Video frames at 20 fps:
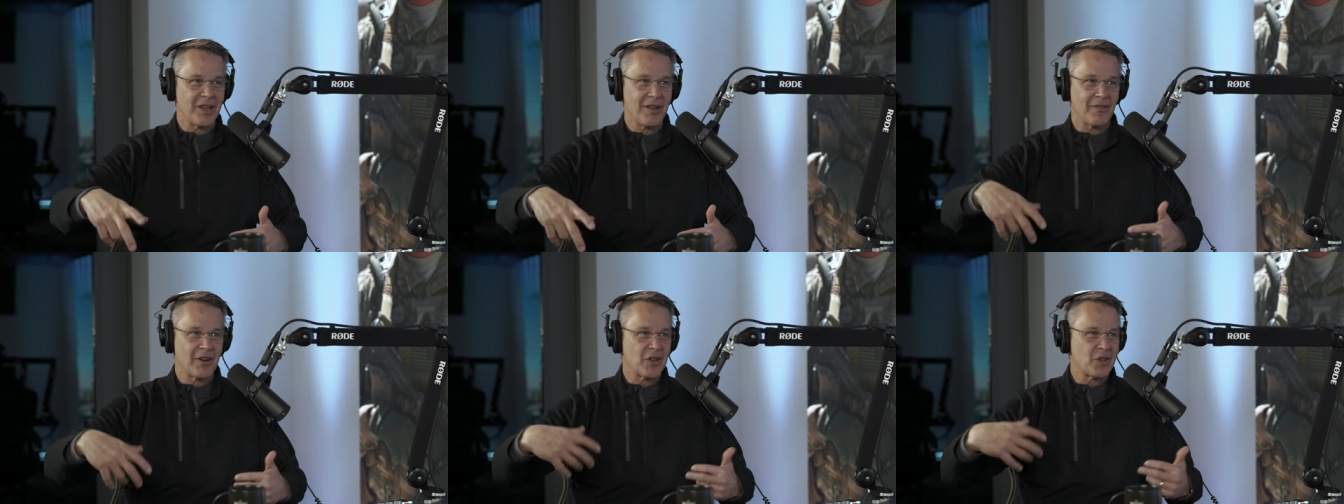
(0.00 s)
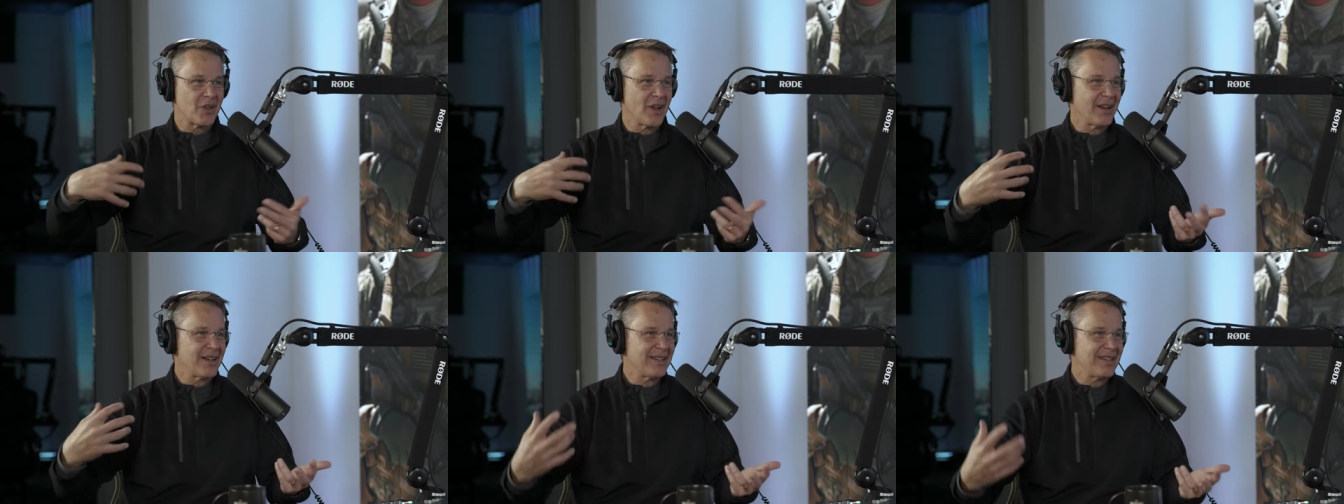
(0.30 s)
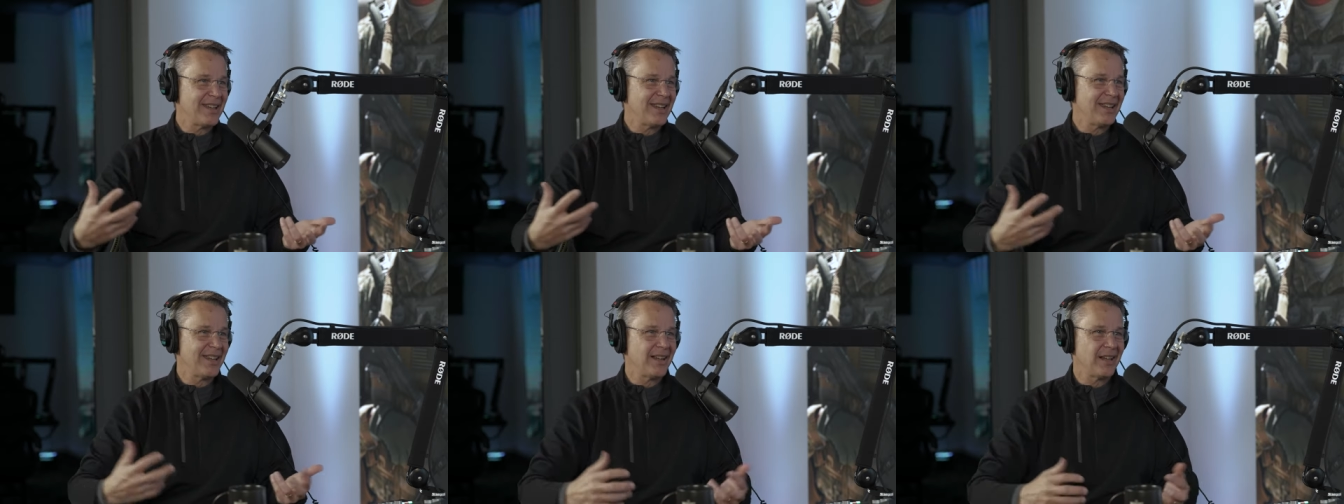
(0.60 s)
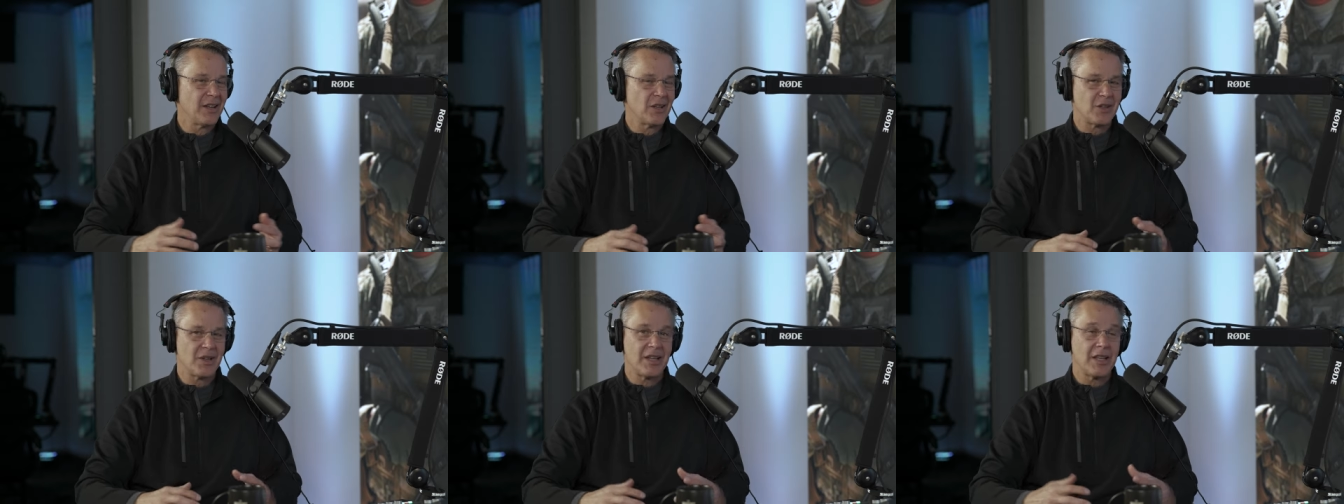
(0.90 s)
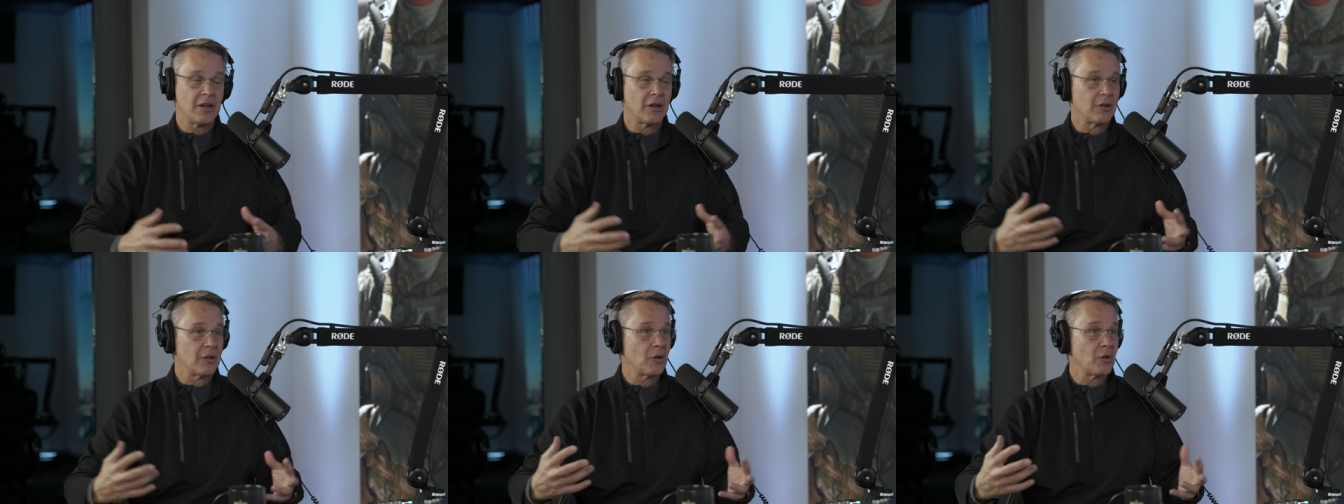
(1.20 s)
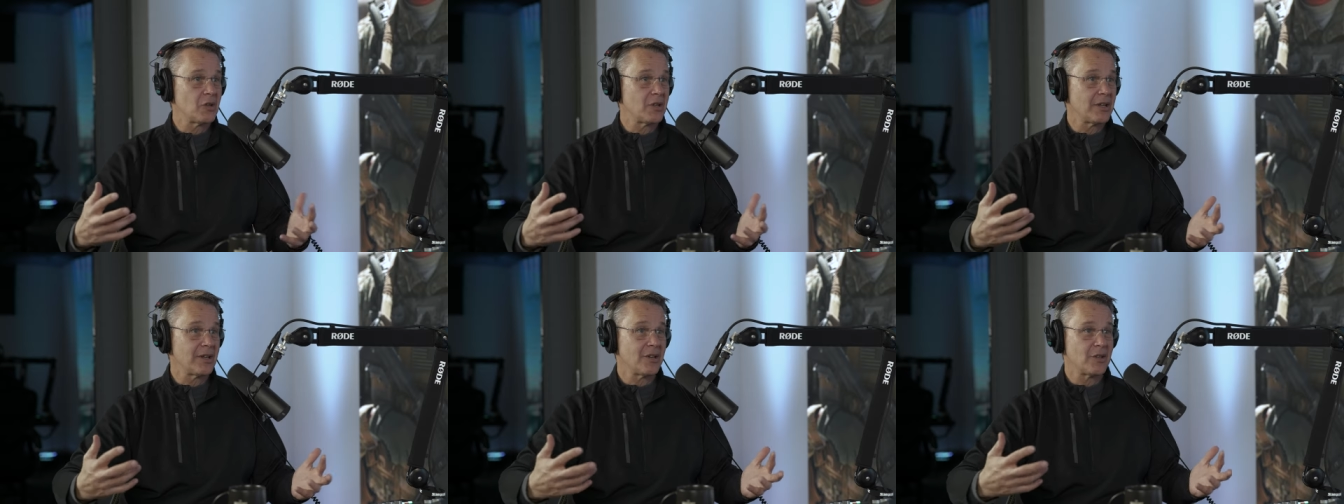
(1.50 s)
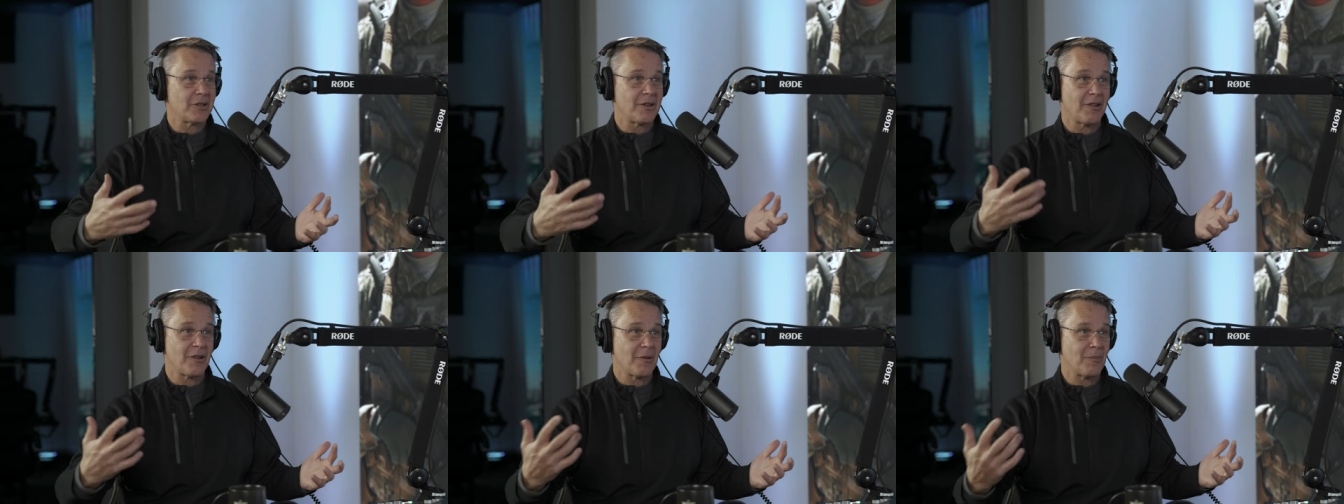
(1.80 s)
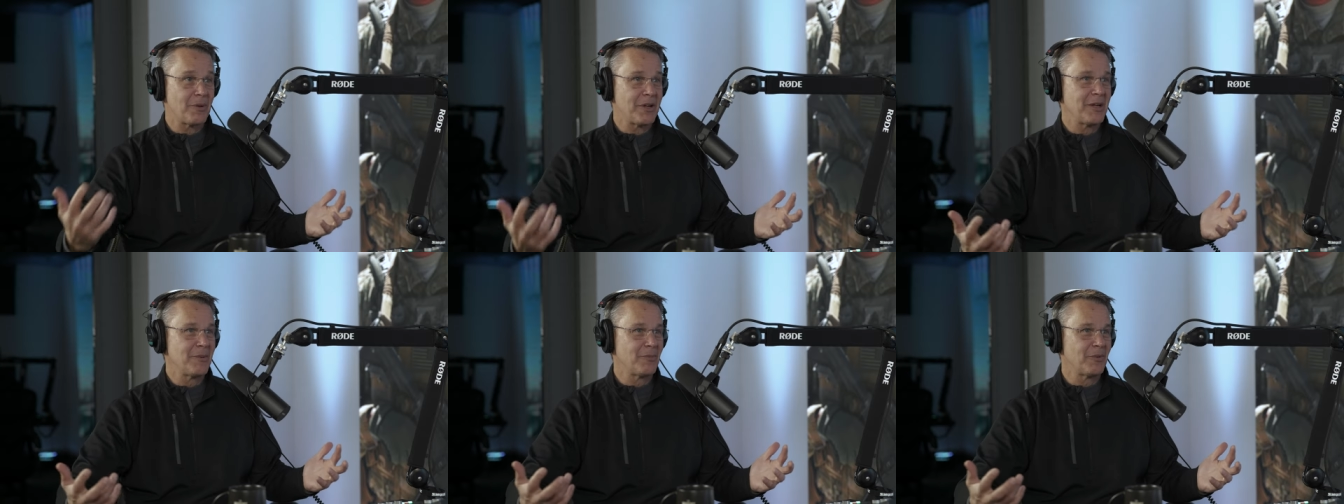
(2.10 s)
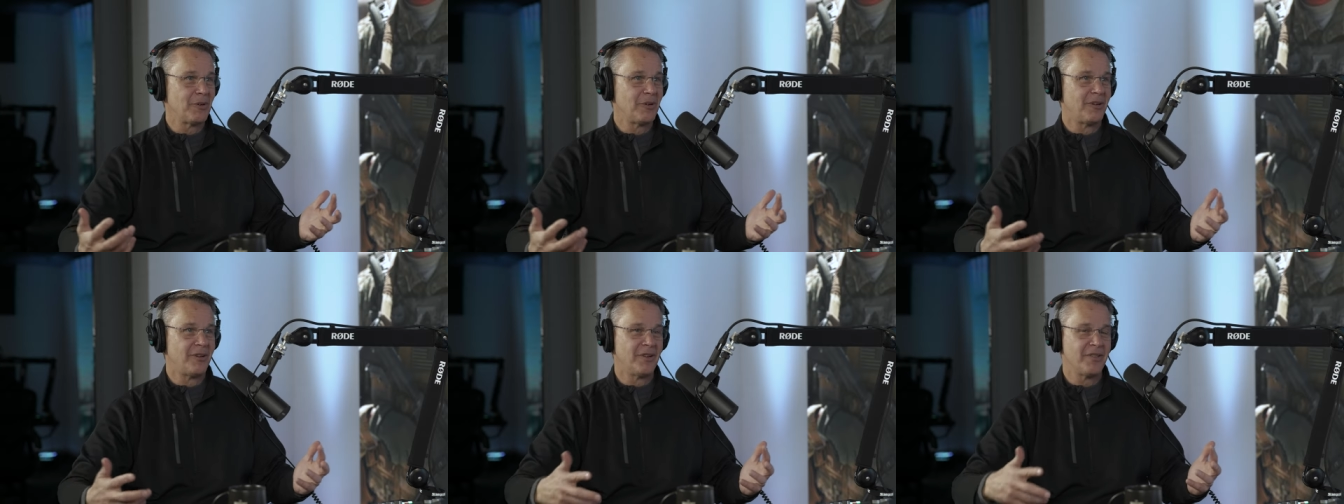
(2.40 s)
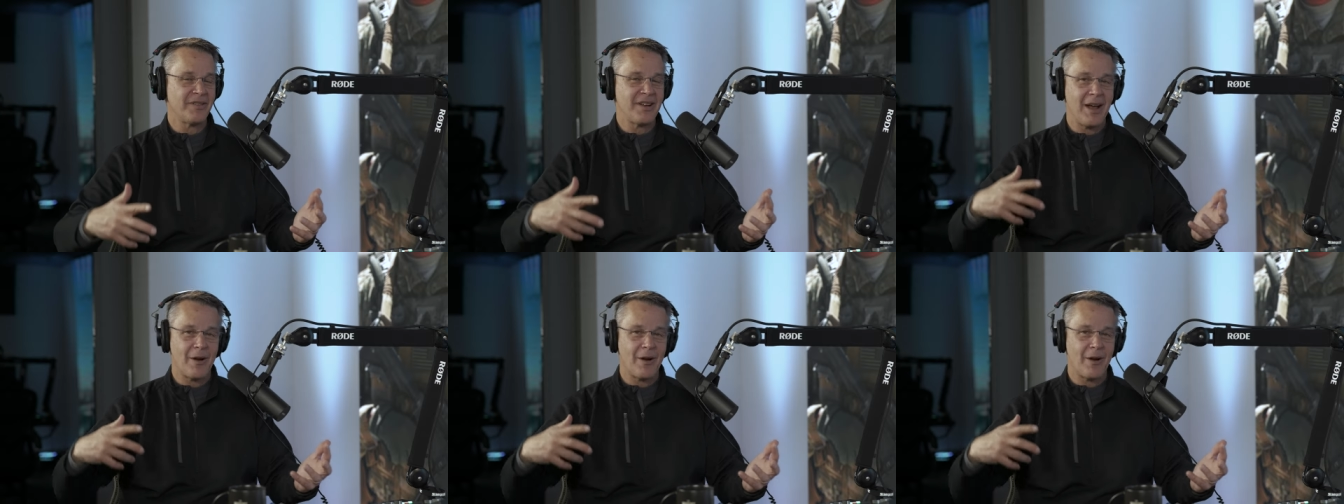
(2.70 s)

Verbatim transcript: giving us ideas, introducing us to other people,